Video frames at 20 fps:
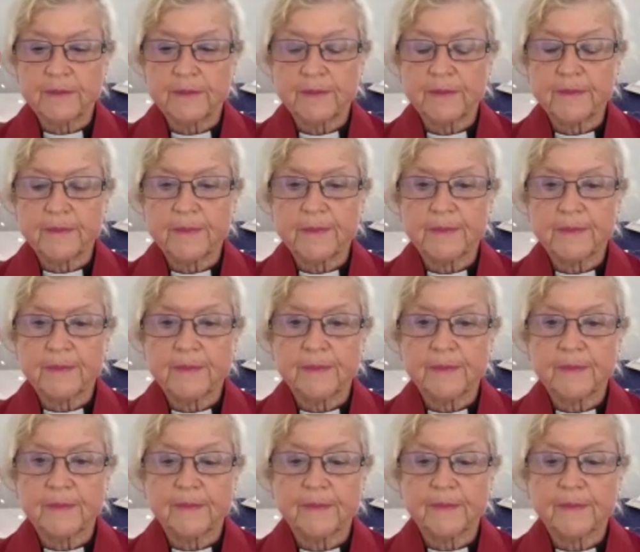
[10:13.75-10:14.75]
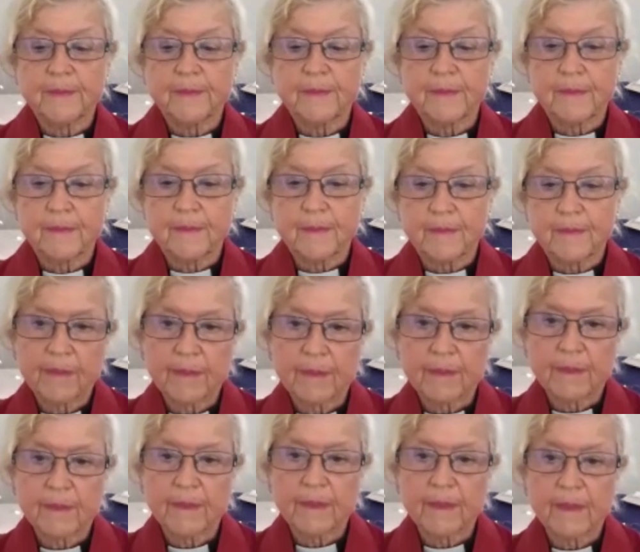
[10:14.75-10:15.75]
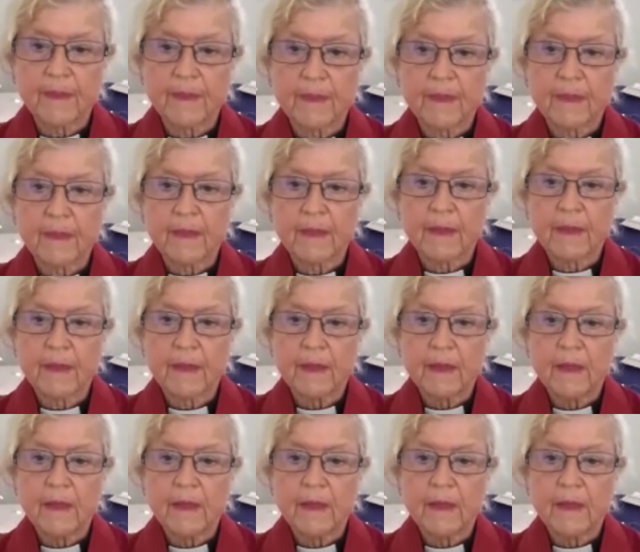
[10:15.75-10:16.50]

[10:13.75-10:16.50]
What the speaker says: (silence)